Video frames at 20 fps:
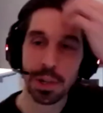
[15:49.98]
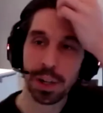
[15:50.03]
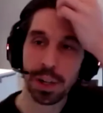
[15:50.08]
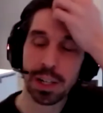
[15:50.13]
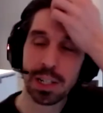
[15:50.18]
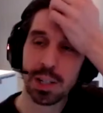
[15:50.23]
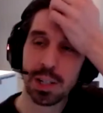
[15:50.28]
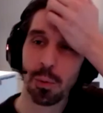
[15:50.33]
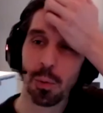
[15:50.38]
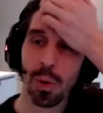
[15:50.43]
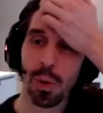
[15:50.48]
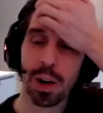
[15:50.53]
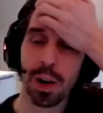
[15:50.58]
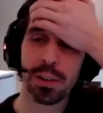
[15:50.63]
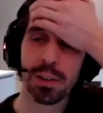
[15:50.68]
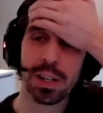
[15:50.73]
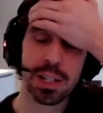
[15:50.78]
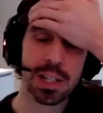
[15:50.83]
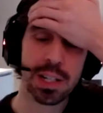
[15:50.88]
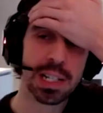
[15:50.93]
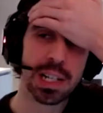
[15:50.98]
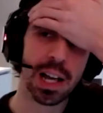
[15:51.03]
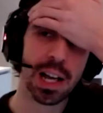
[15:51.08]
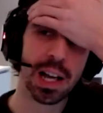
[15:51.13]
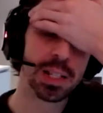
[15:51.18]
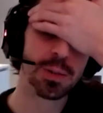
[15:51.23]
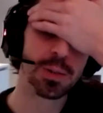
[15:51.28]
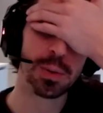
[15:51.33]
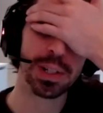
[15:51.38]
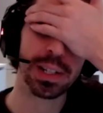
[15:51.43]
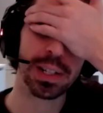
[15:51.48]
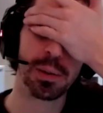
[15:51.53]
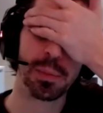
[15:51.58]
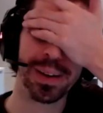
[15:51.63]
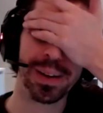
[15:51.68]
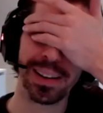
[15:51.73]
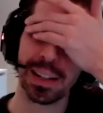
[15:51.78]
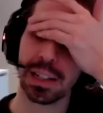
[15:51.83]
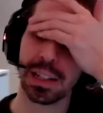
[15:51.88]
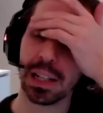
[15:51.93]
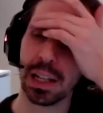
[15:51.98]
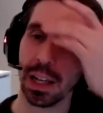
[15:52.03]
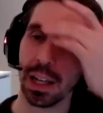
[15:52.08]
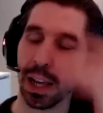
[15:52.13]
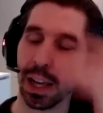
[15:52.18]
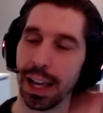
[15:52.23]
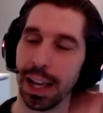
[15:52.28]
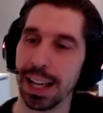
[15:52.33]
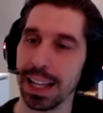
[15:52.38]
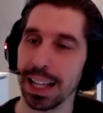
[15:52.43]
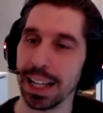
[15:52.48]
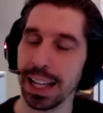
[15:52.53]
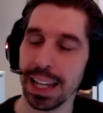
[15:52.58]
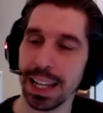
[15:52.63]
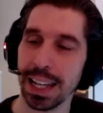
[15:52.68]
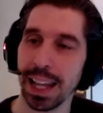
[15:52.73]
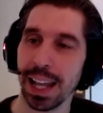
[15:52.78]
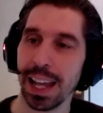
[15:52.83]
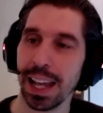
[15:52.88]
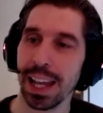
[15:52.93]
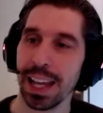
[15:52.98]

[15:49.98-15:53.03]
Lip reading: talking to Winery just last week about it, and